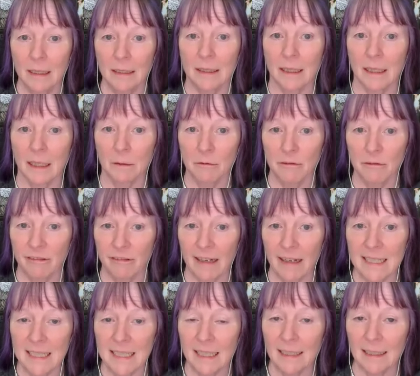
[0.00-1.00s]
The
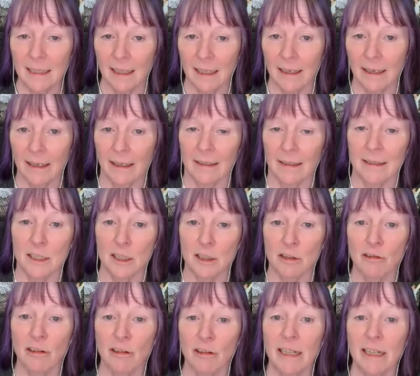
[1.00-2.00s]
confetti lying in the
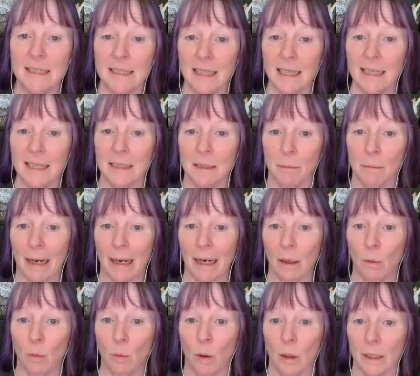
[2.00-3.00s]
streets is
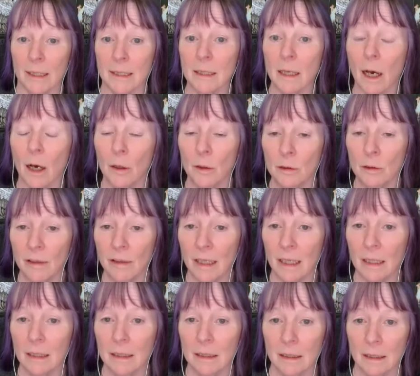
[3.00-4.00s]
about what is
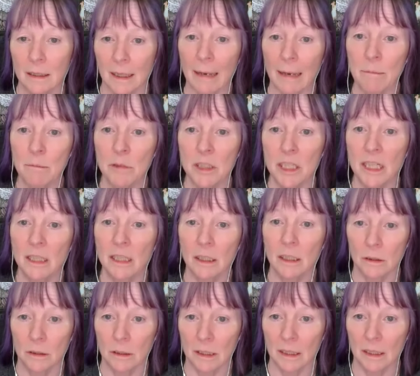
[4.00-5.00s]
over. The empty
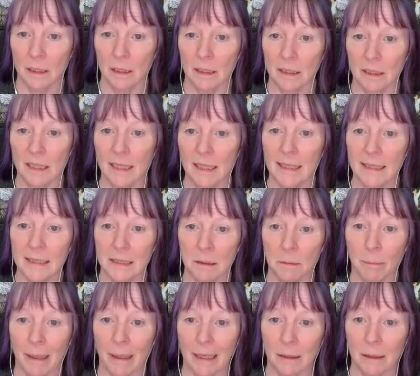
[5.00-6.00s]
courtyard is
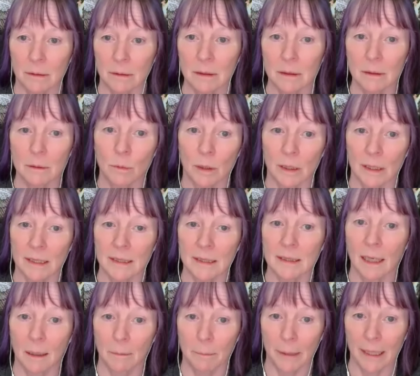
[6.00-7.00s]
about what is
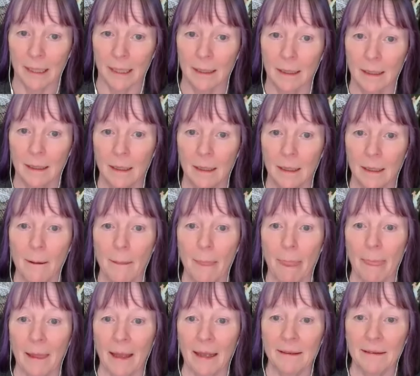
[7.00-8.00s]
coming.
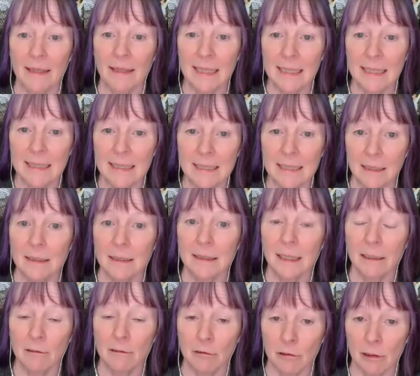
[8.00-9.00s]
And this
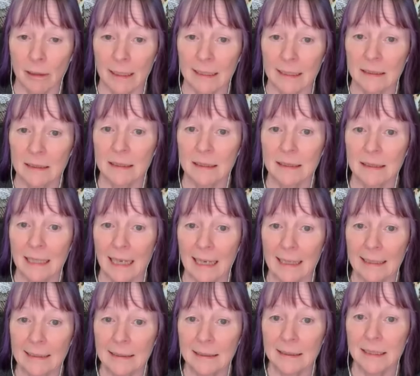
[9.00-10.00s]
degree
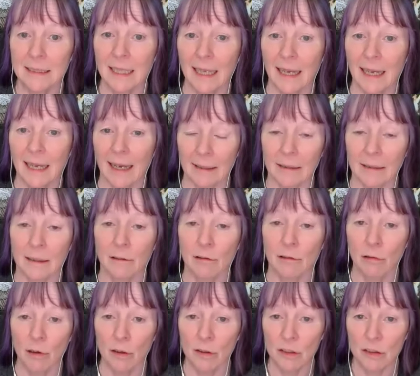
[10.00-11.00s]
stands at the
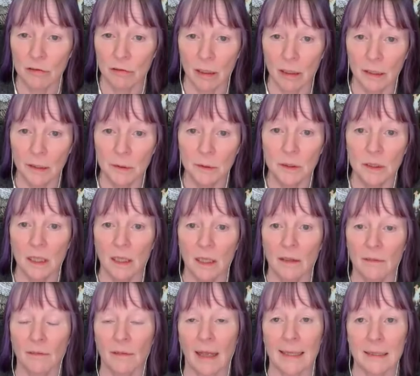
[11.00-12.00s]
crossroads
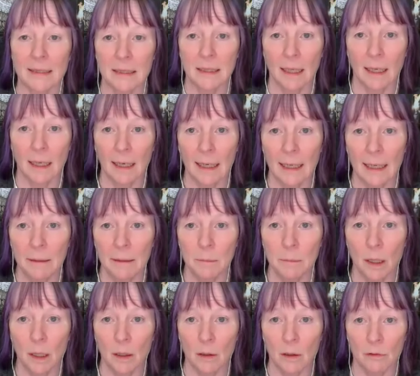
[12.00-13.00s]
of that time
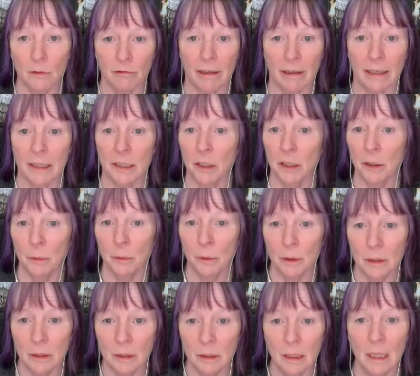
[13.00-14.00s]
of
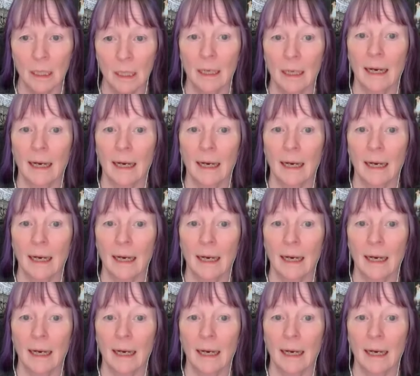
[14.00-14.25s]
renewal,